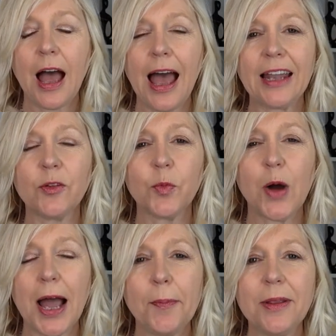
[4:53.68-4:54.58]
And
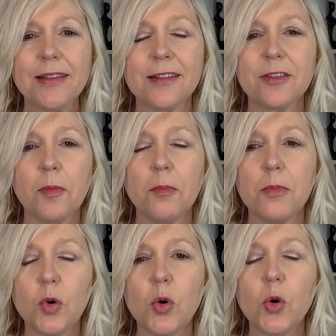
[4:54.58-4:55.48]
what happens is, the
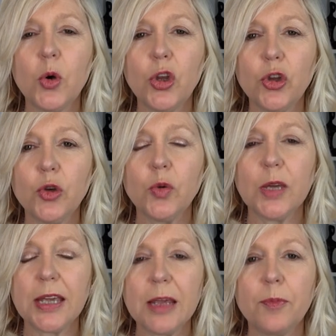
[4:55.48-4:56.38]
more you
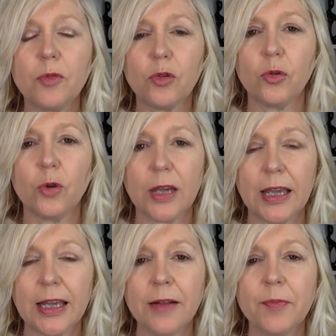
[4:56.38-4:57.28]
keep
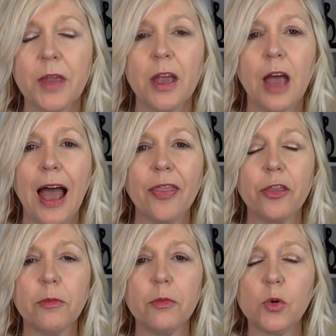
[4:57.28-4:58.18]
talking and
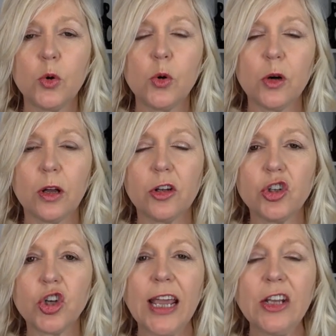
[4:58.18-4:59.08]
the more
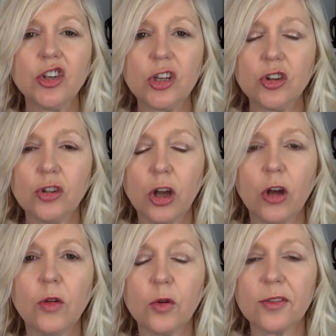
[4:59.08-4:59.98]
change in tone or